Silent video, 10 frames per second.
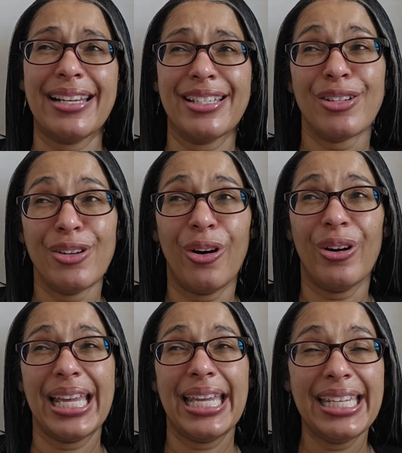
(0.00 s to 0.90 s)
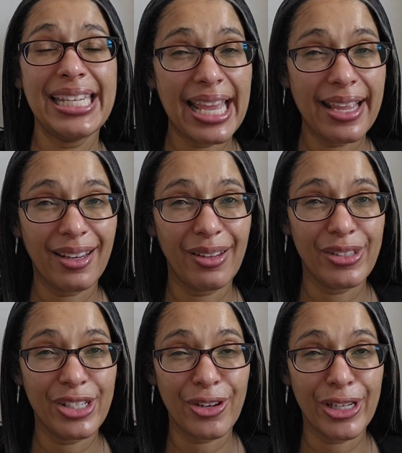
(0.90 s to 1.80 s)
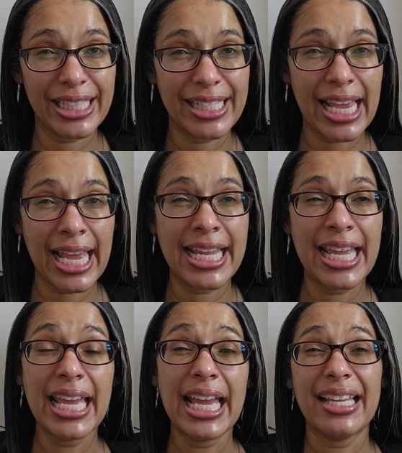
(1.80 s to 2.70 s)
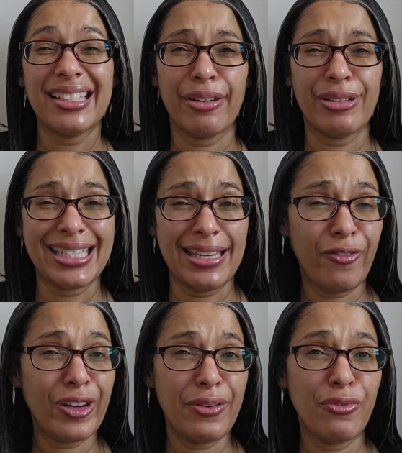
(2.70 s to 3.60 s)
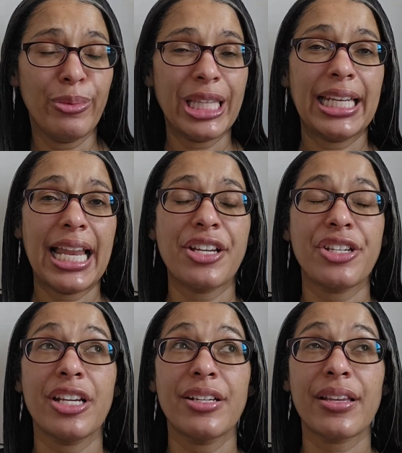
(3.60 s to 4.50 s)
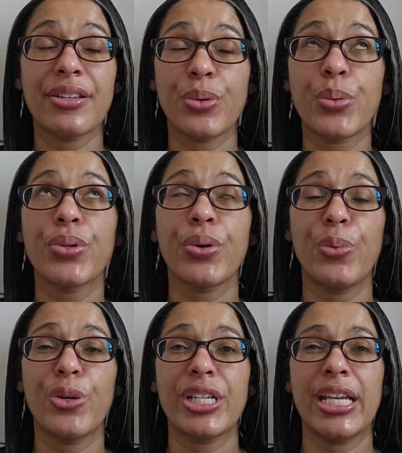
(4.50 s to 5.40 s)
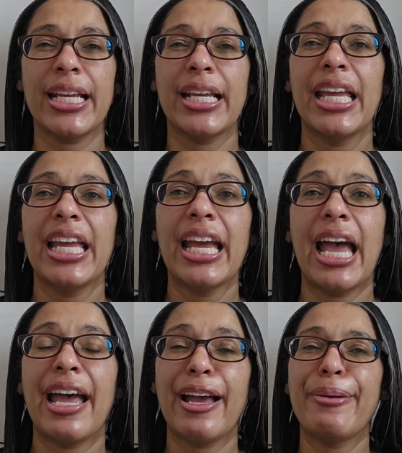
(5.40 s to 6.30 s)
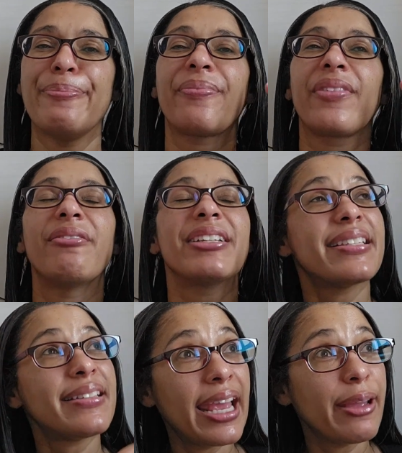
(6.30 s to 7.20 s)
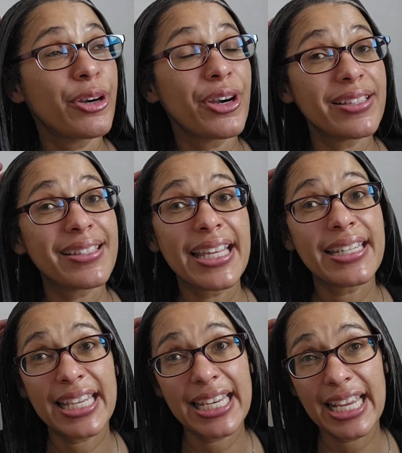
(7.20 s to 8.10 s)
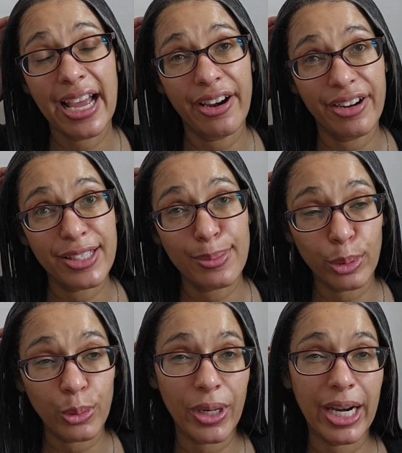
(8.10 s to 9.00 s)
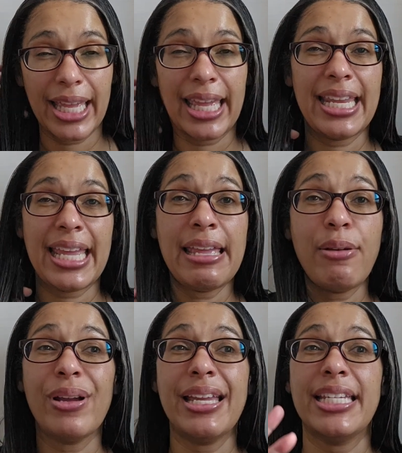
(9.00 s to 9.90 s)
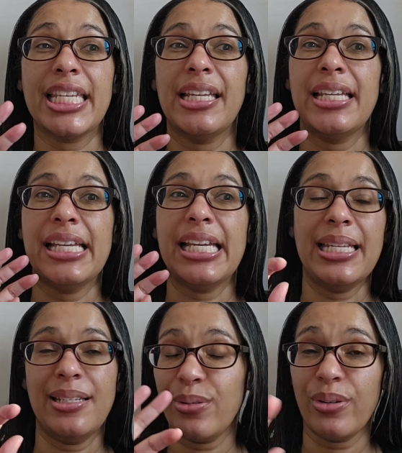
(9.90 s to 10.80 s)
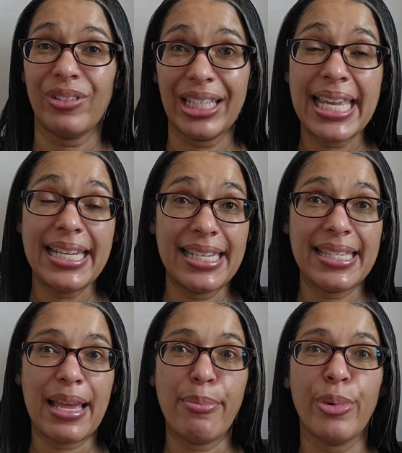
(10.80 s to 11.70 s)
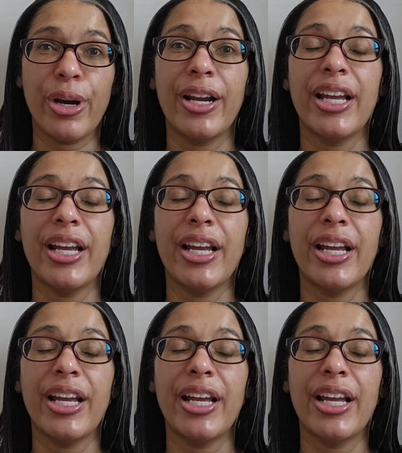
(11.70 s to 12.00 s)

It's not in negatives during the day, so it's definitely warmer than last year, because I was also watching what's his name, Chris, that TDR explorer, and he went in sort of late December